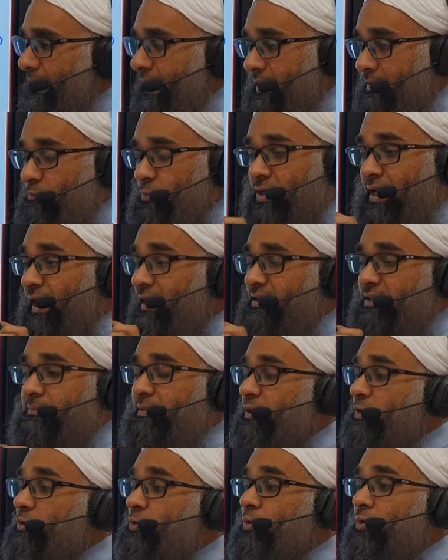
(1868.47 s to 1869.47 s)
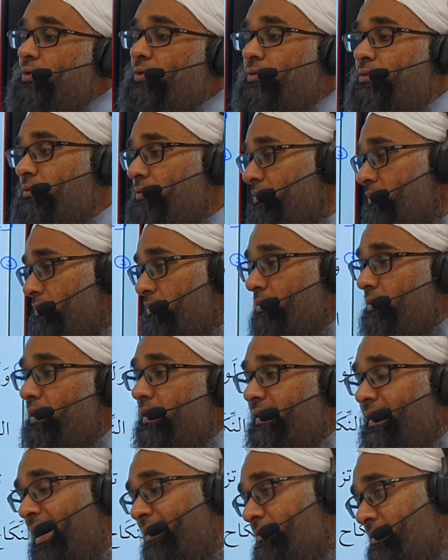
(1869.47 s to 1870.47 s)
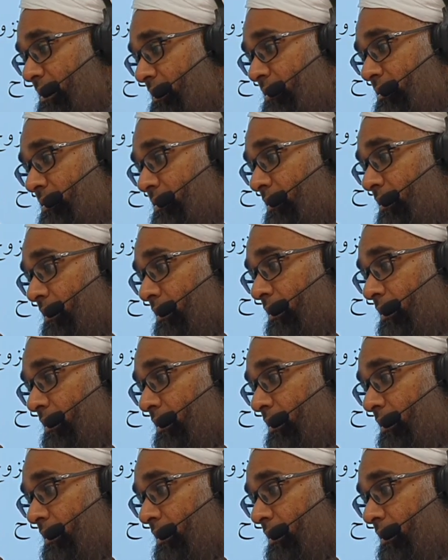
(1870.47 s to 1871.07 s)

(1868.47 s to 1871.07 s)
In mukataba, there is no inheritance.